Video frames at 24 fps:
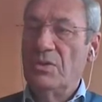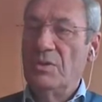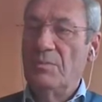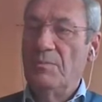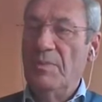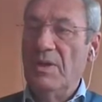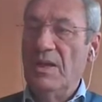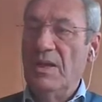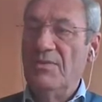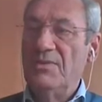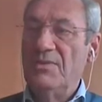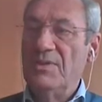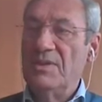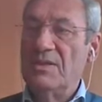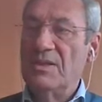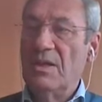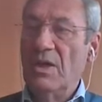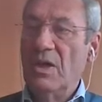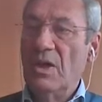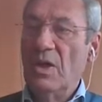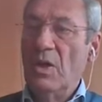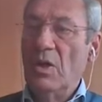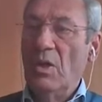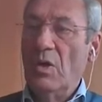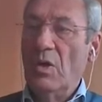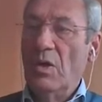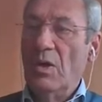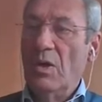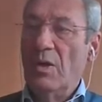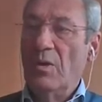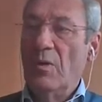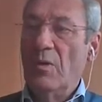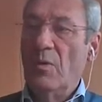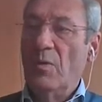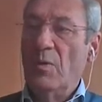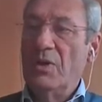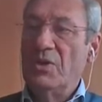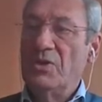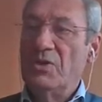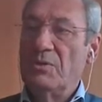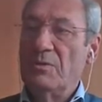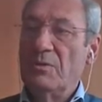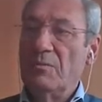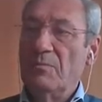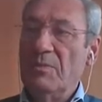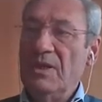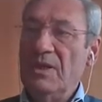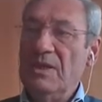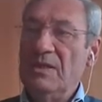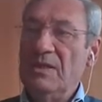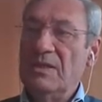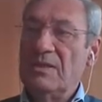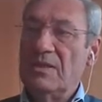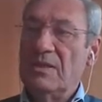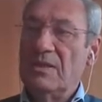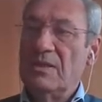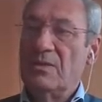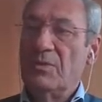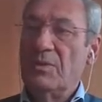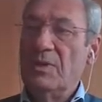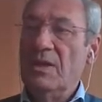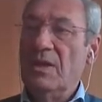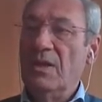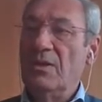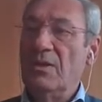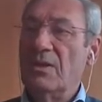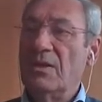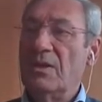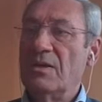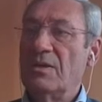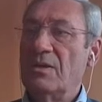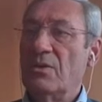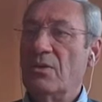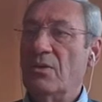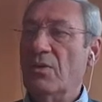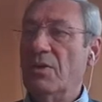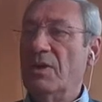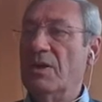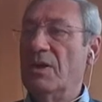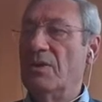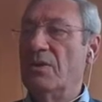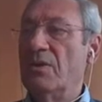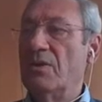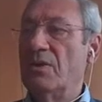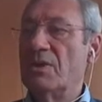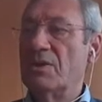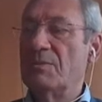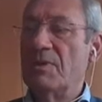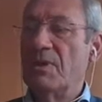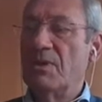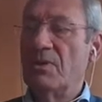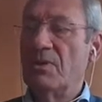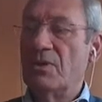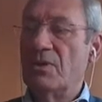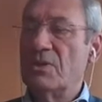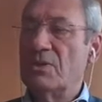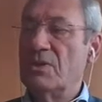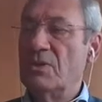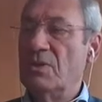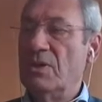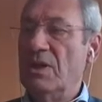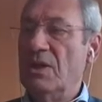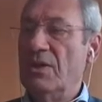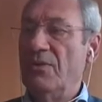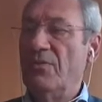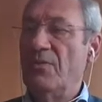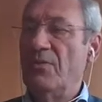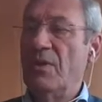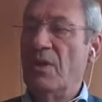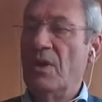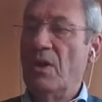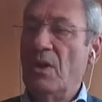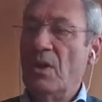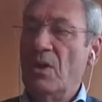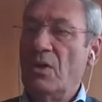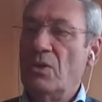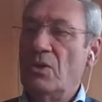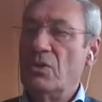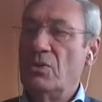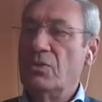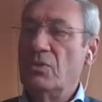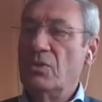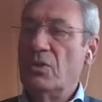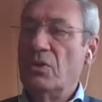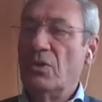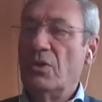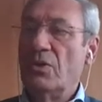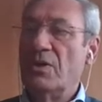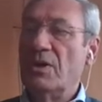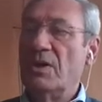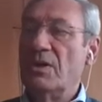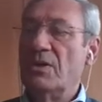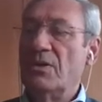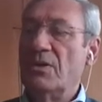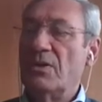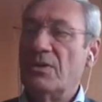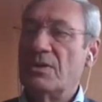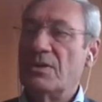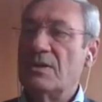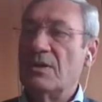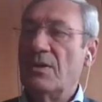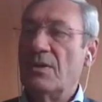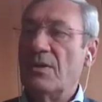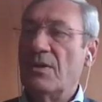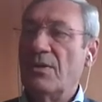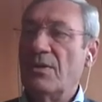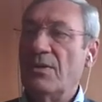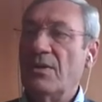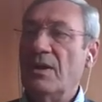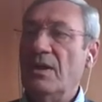pelvis, which means 300 corridors, because you have 2 corridors on